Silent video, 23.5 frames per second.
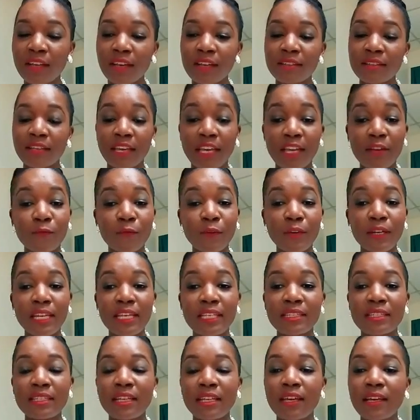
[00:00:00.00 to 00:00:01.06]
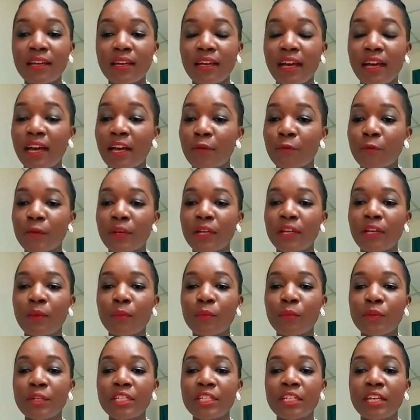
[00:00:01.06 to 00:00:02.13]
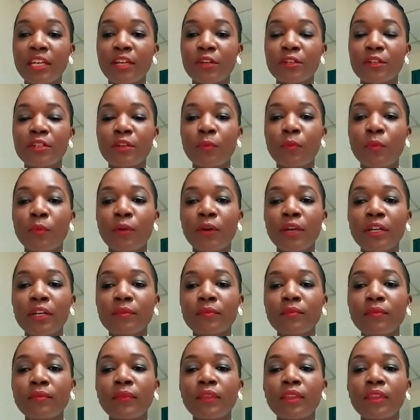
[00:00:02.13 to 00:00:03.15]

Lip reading: Thanks again for listening. I really appreciate your support.